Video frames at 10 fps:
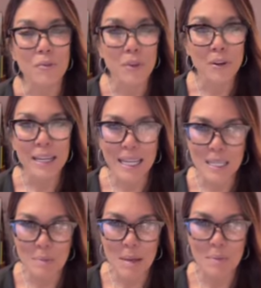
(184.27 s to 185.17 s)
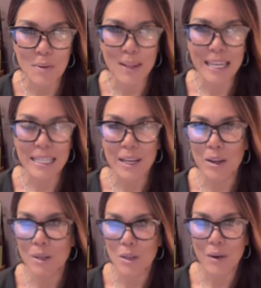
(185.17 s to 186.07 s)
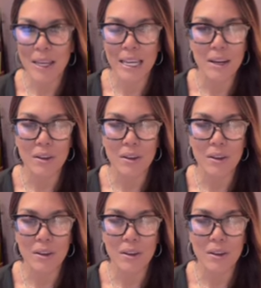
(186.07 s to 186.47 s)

very nice people, and they tell you what you want to hear.